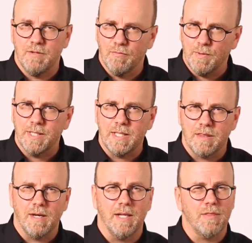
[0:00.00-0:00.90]
you've really
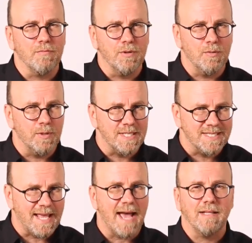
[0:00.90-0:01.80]
thought through
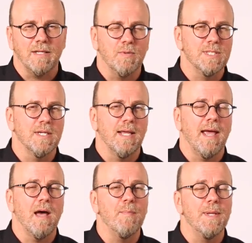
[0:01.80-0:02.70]
exactly what's going to
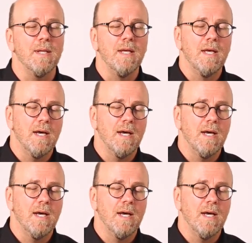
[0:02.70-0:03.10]
happen